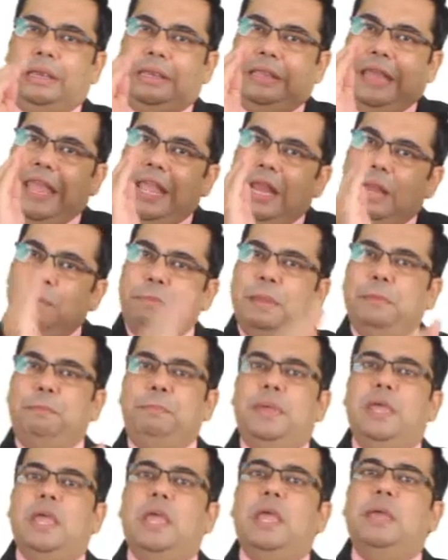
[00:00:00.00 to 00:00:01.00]
10
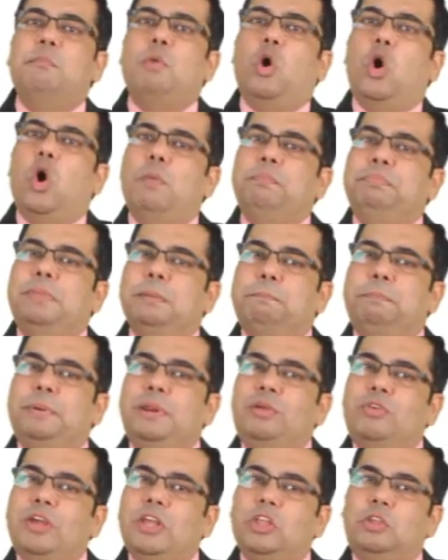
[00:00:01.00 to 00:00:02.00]
ppm of the
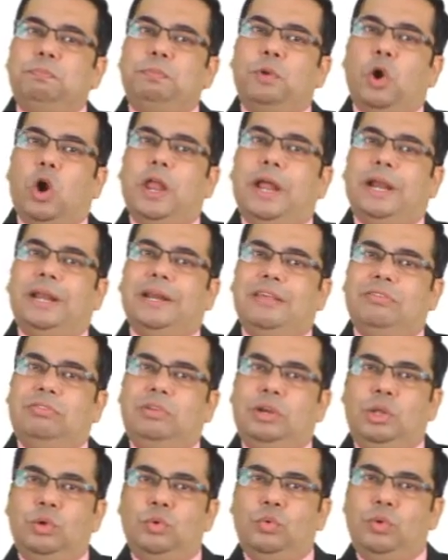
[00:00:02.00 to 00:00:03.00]
previous product
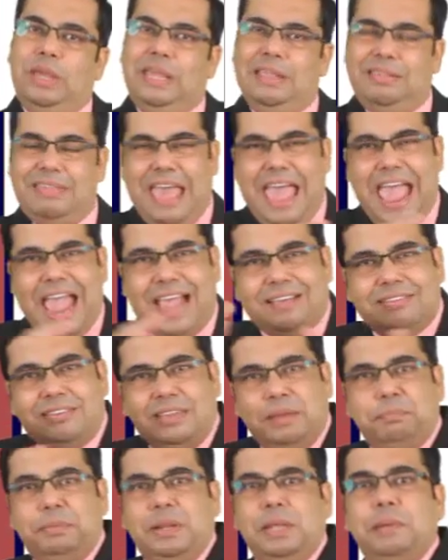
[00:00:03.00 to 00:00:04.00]
residue is
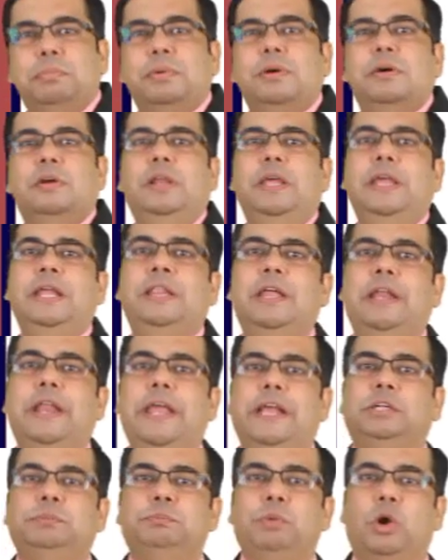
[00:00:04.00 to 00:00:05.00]
acceptable in the
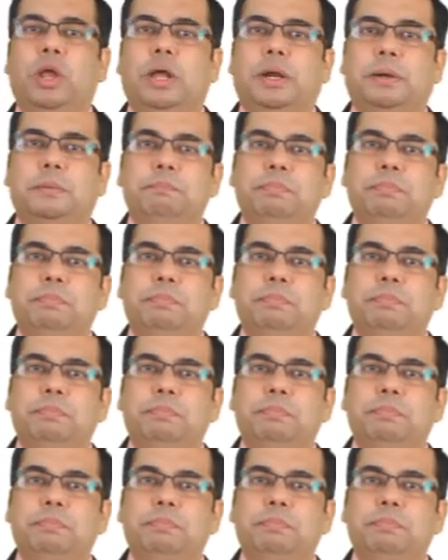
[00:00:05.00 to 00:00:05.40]
next product.